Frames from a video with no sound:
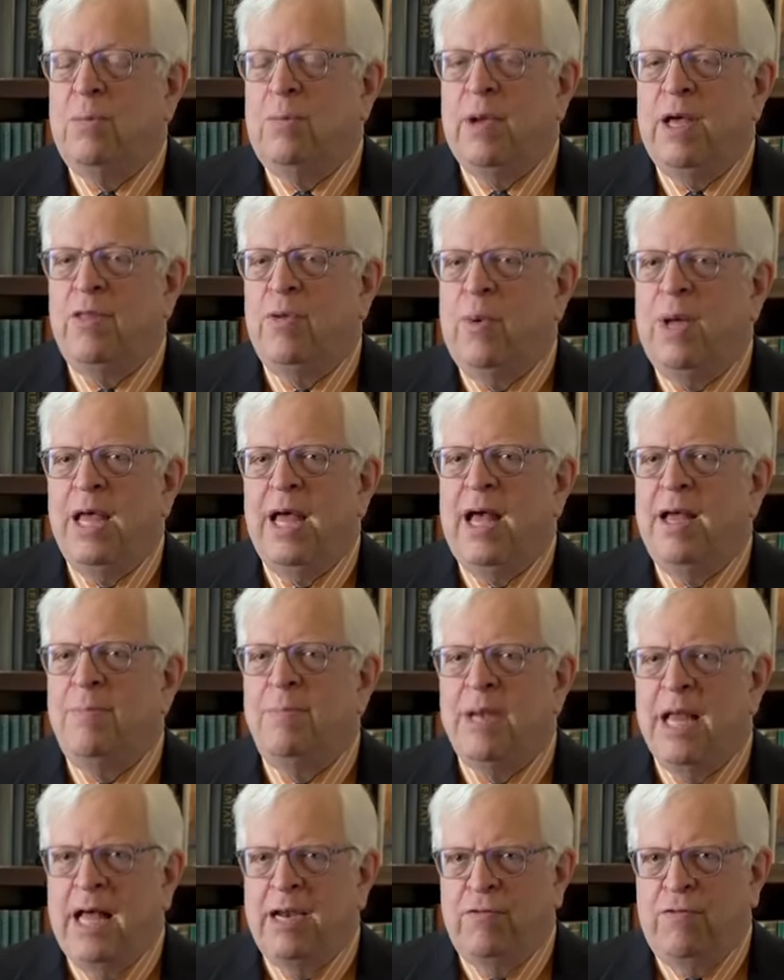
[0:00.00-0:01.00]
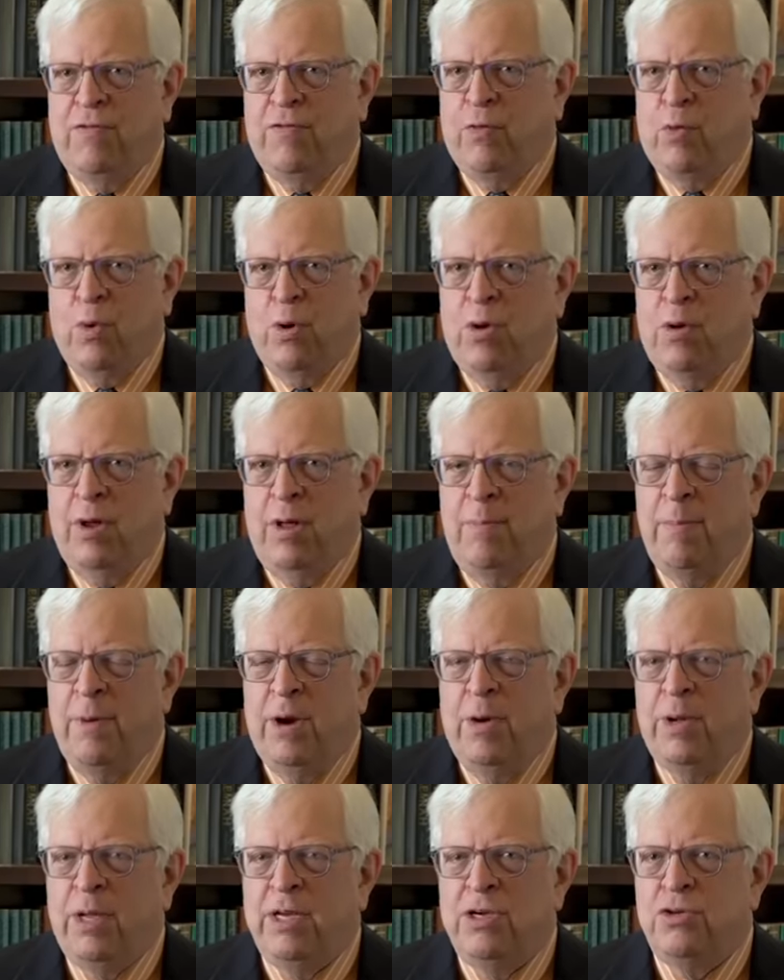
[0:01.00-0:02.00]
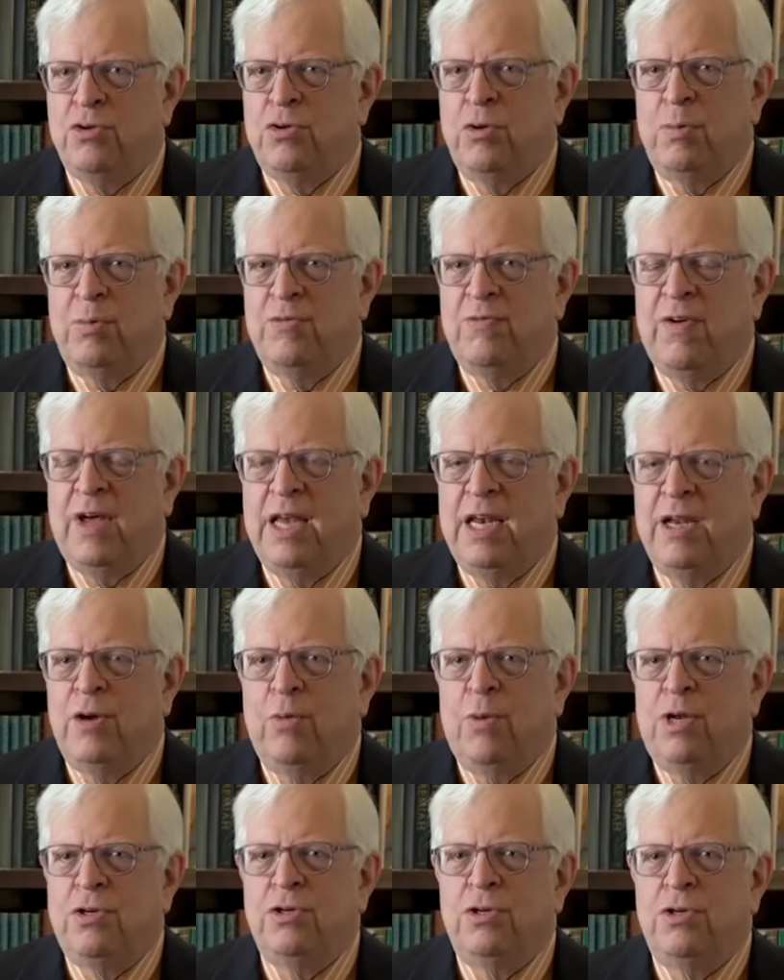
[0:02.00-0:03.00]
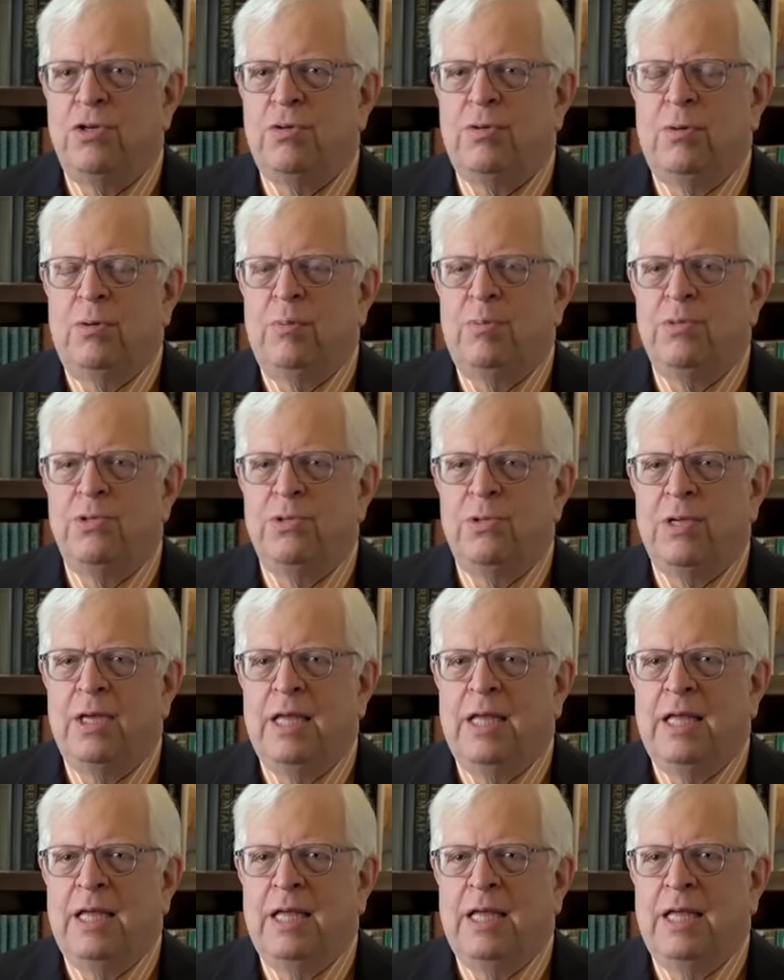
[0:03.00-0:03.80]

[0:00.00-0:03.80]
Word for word: By the way, I'm not for American troops fighting Russian troops,